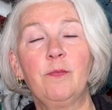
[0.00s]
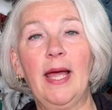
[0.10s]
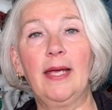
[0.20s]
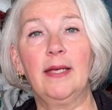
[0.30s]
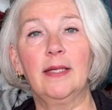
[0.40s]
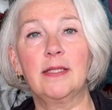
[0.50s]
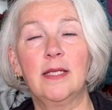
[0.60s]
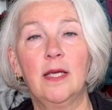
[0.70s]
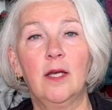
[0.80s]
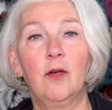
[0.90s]
blanket
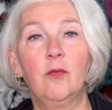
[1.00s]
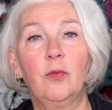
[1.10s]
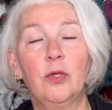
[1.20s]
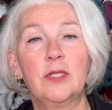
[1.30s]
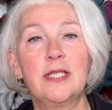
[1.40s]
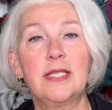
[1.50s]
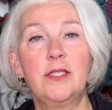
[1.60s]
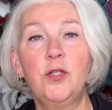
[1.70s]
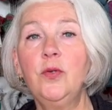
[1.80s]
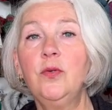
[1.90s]
was
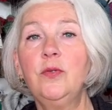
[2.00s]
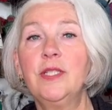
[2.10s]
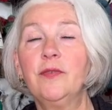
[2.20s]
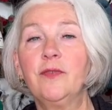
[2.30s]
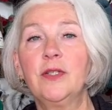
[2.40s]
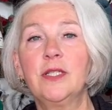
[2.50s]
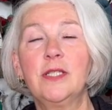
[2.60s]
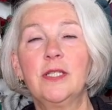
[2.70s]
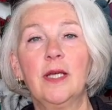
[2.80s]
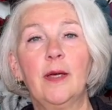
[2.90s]
2
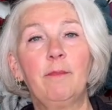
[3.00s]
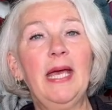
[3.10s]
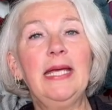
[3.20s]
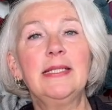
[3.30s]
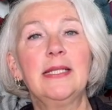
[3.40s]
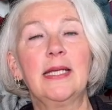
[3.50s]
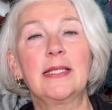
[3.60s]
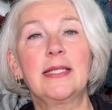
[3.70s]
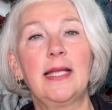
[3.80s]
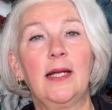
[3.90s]
different
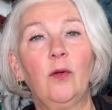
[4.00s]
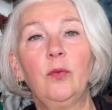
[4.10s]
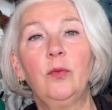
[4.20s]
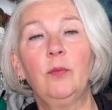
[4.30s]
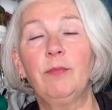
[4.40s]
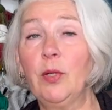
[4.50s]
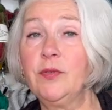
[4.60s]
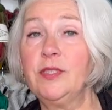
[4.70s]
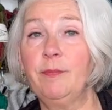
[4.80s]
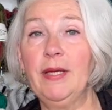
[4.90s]
paintings that
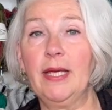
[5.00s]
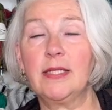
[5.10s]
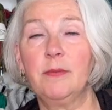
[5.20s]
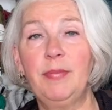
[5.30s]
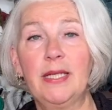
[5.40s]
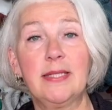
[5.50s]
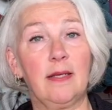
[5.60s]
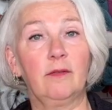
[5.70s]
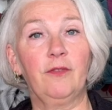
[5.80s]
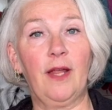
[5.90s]
both depict big
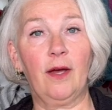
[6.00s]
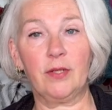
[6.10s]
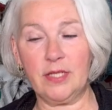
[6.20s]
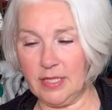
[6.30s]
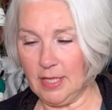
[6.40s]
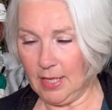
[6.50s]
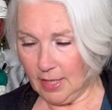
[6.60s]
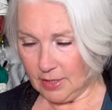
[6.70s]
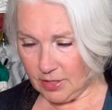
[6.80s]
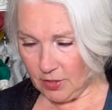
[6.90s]
sunflowers.
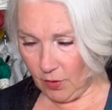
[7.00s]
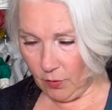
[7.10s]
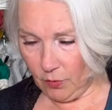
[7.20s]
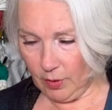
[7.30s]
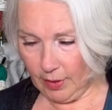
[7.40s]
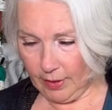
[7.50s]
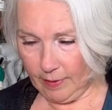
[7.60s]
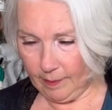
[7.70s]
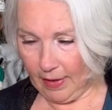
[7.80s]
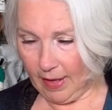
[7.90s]
So
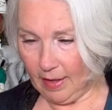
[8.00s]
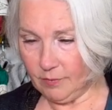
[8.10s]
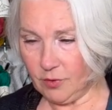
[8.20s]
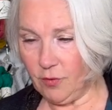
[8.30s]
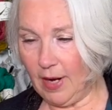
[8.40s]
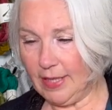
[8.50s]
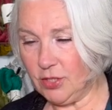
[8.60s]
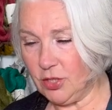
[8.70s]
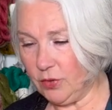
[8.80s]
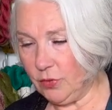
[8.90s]
I'm trying
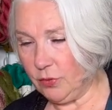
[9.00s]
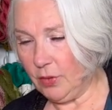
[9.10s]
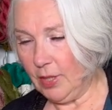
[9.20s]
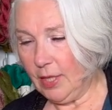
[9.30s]
to